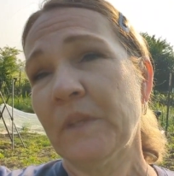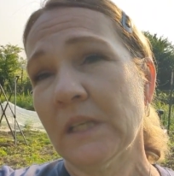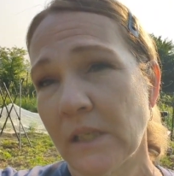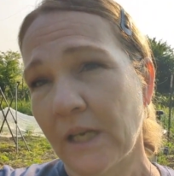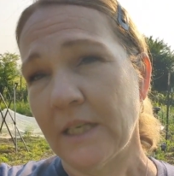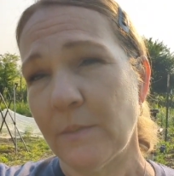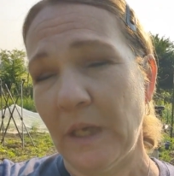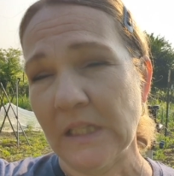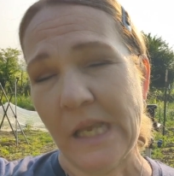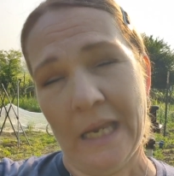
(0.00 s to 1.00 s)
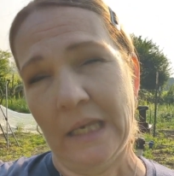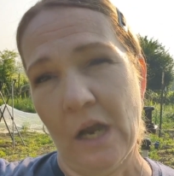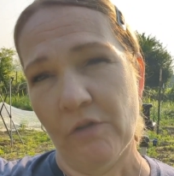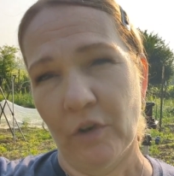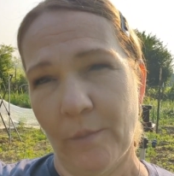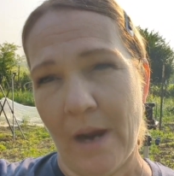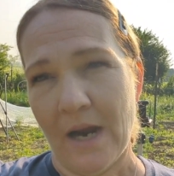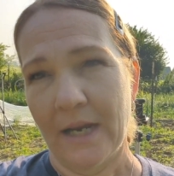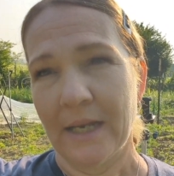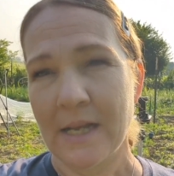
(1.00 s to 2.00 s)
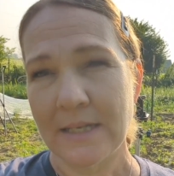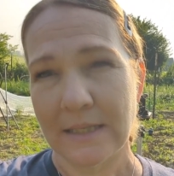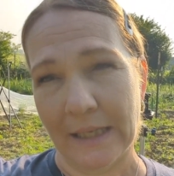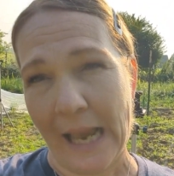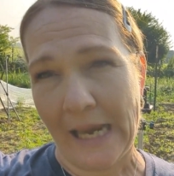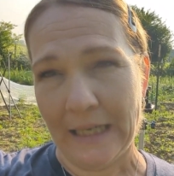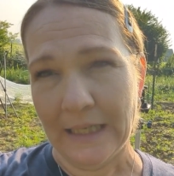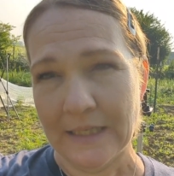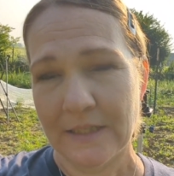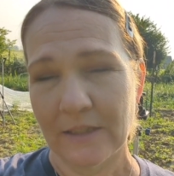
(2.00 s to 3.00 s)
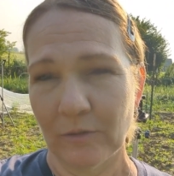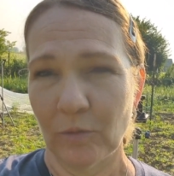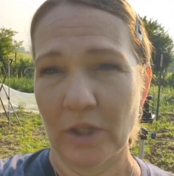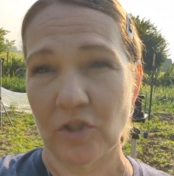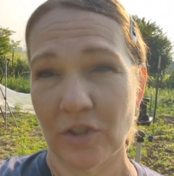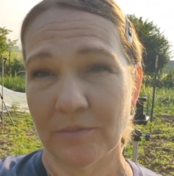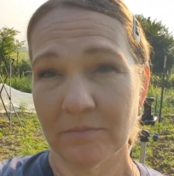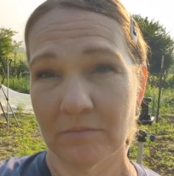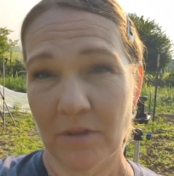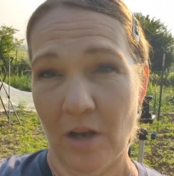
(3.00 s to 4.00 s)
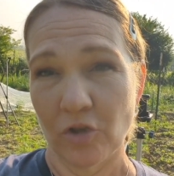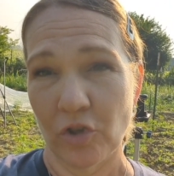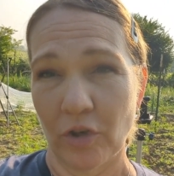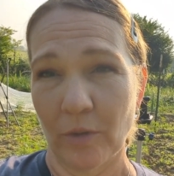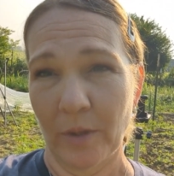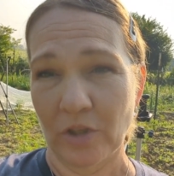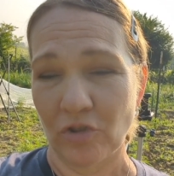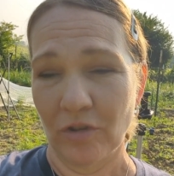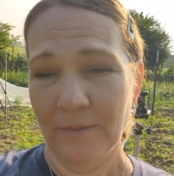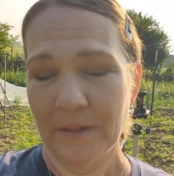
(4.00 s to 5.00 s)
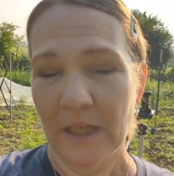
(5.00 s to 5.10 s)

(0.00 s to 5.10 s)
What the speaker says: Kentucky's being taken over by cicadas, which I'll show you a picture.